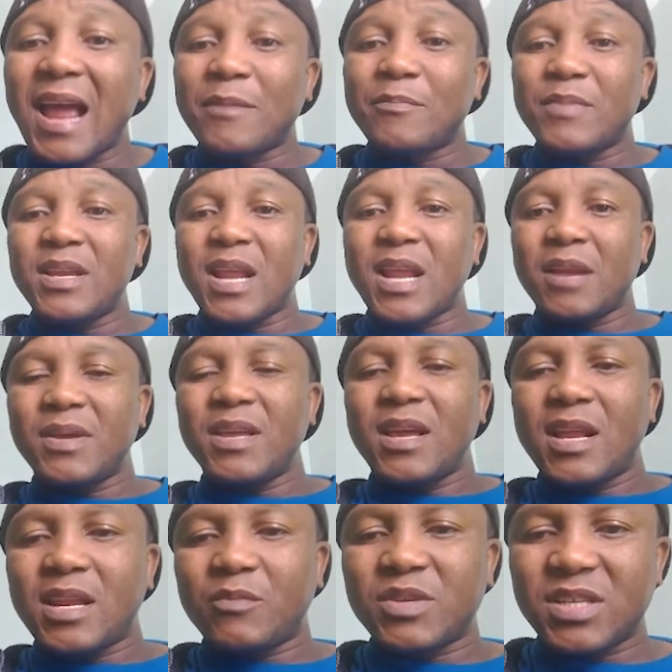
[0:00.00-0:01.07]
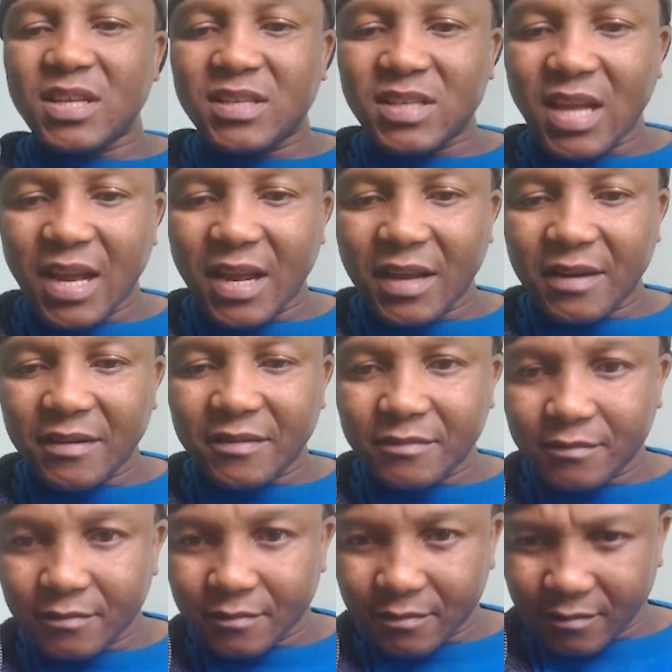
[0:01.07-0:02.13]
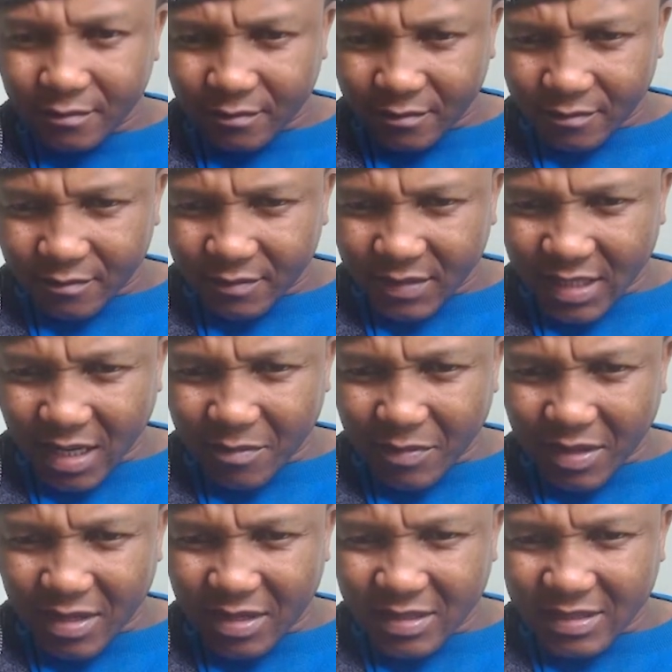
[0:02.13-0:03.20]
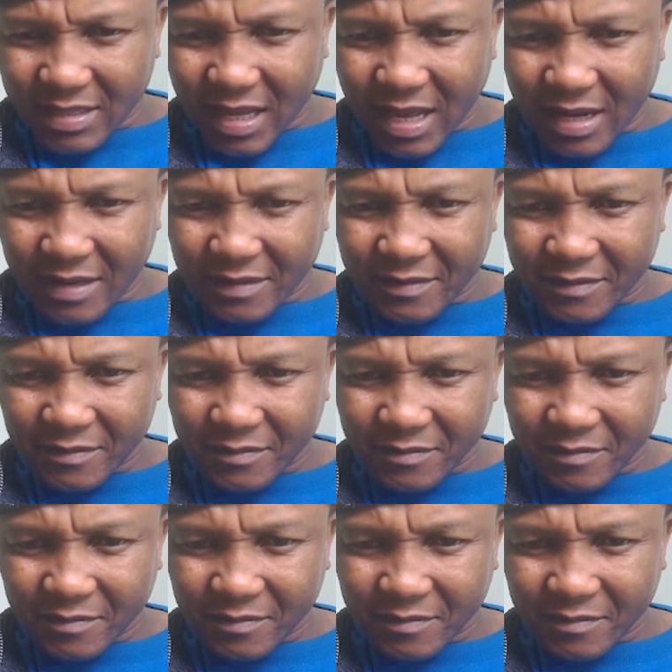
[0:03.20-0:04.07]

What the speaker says: 9b, and then we say sine 9b sine